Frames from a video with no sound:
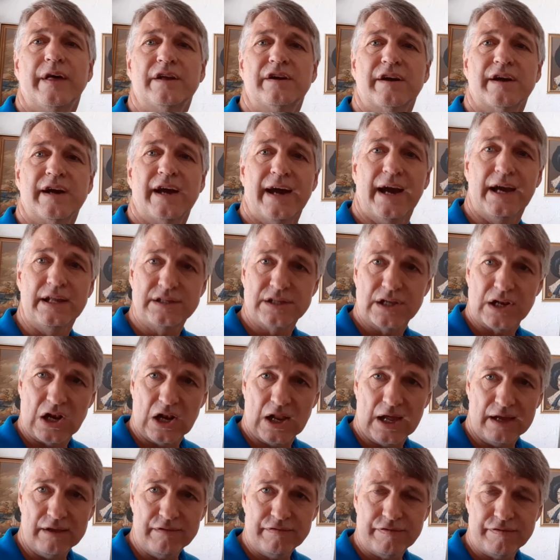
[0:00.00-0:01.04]
that created
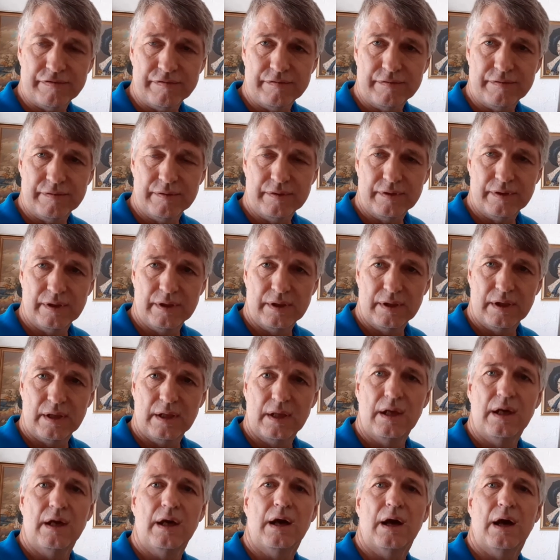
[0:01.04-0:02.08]
life
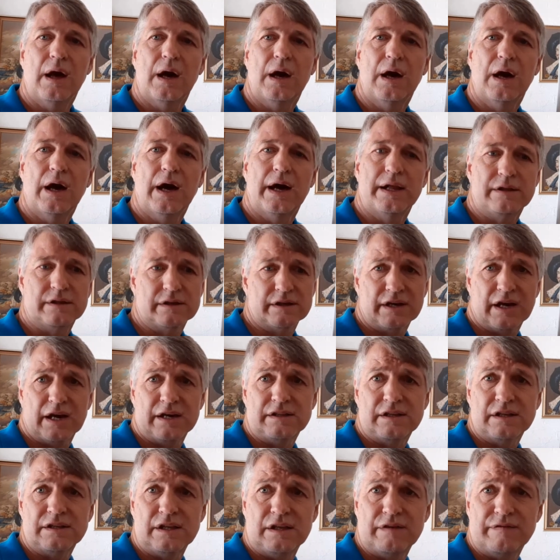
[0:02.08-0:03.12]
and
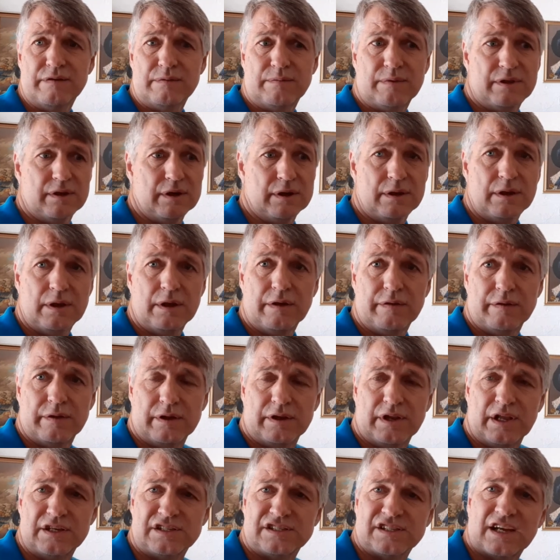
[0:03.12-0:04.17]
created even the,
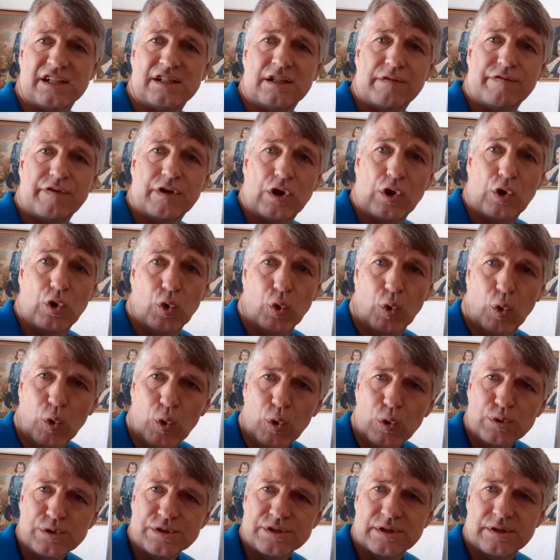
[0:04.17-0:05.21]
the scientific
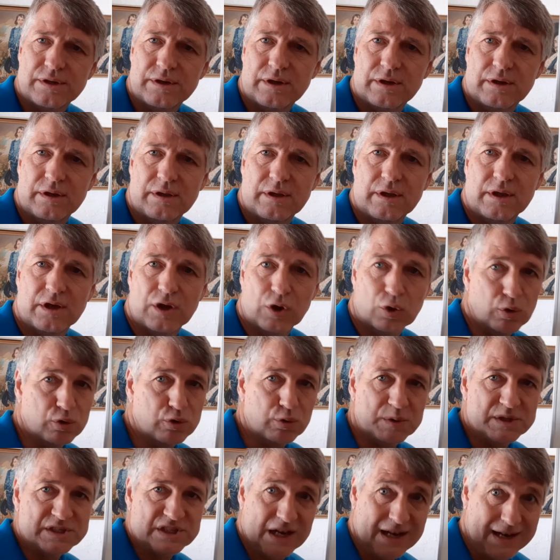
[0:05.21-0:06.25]
laws
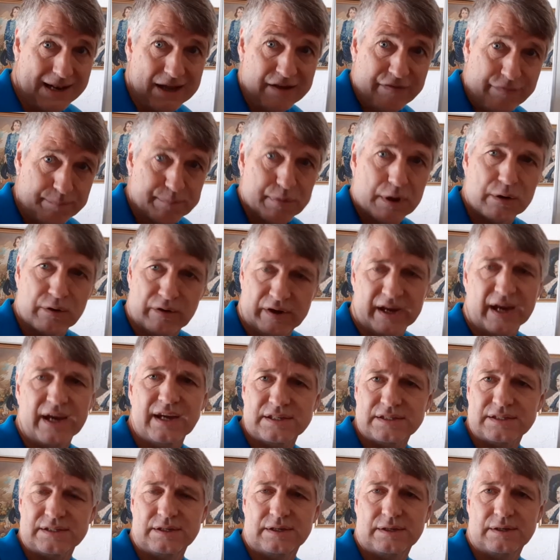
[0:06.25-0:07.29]
according to which life
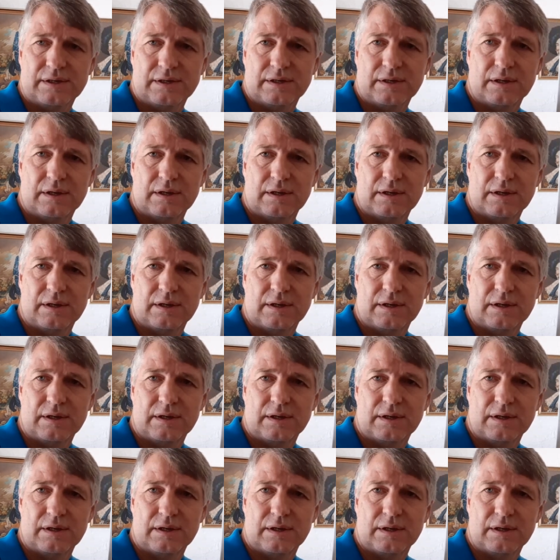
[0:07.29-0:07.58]
progressed.